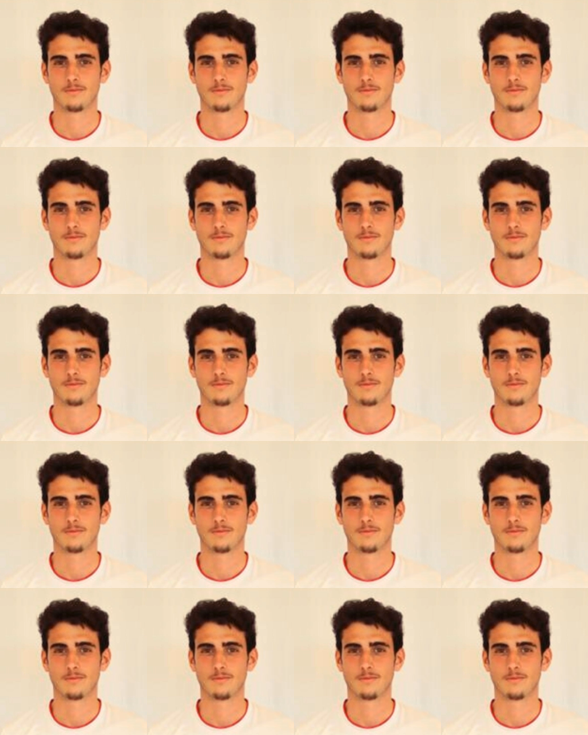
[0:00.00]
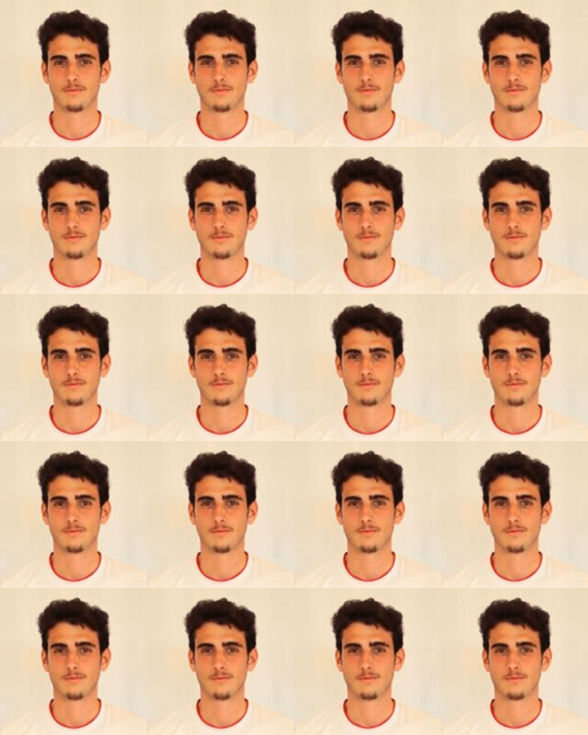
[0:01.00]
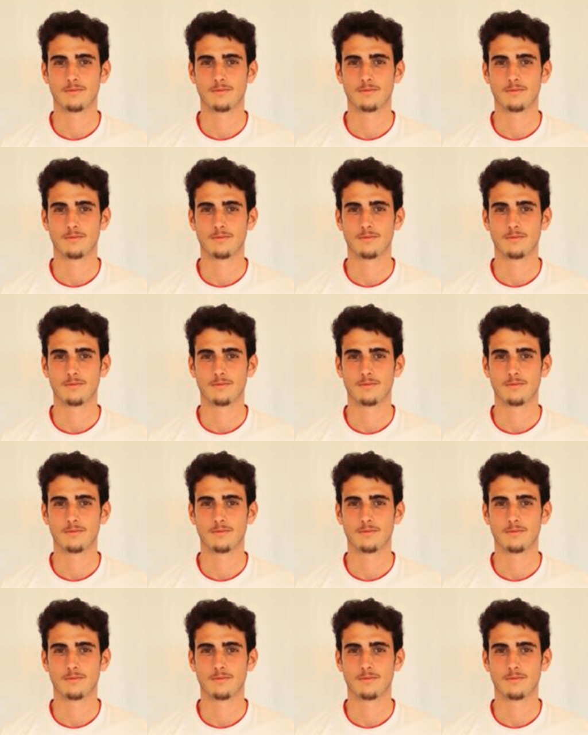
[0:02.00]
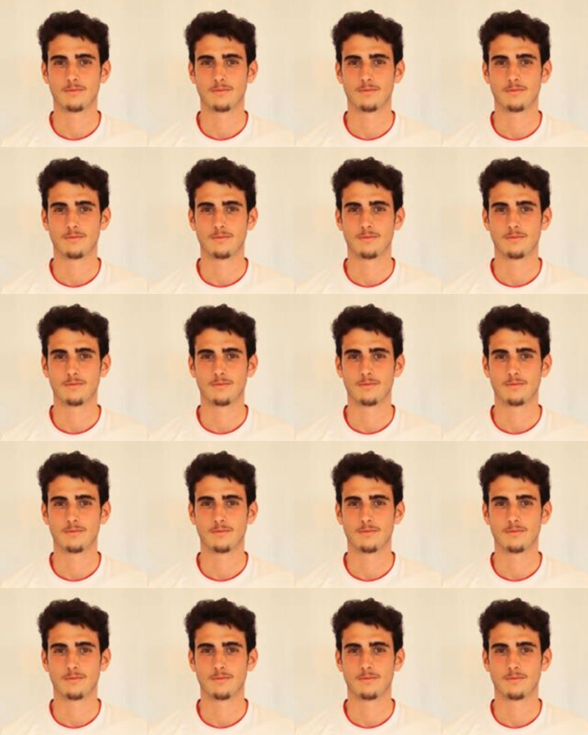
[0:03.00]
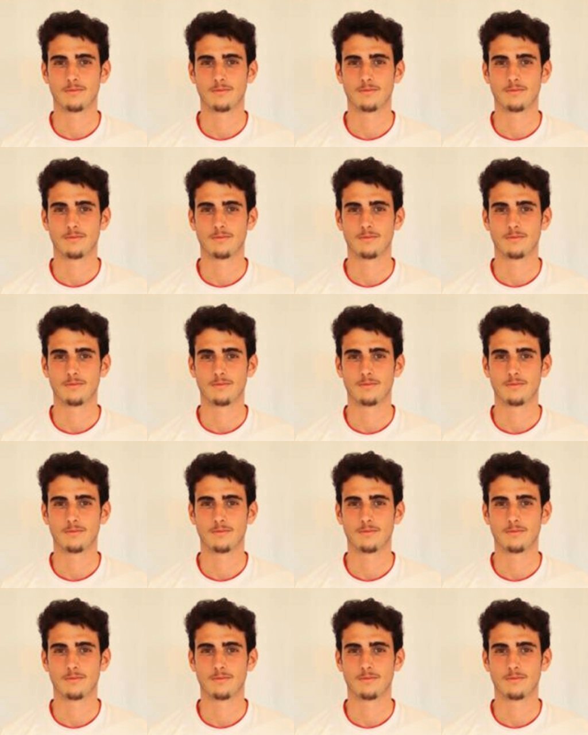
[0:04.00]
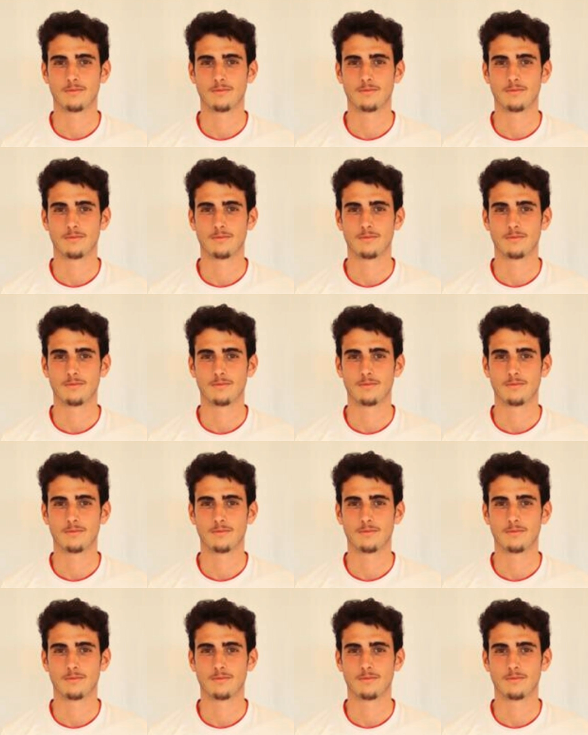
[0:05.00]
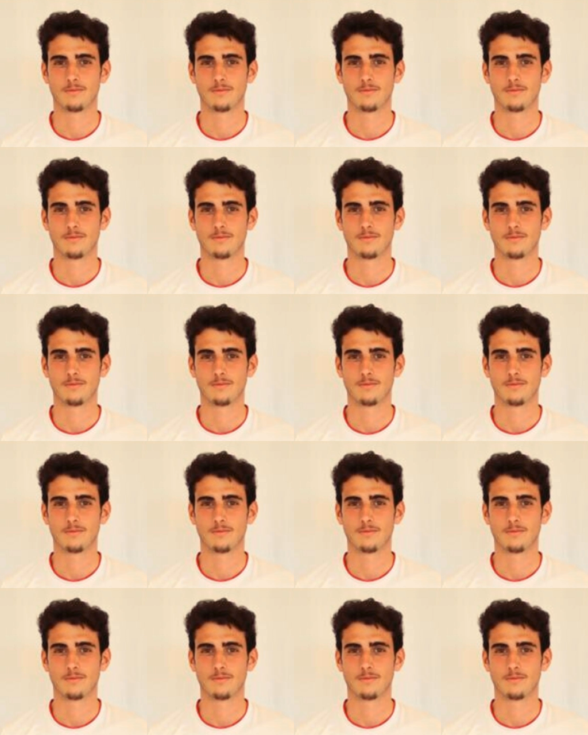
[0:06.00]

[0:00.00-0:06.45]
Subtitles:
(no lip movement)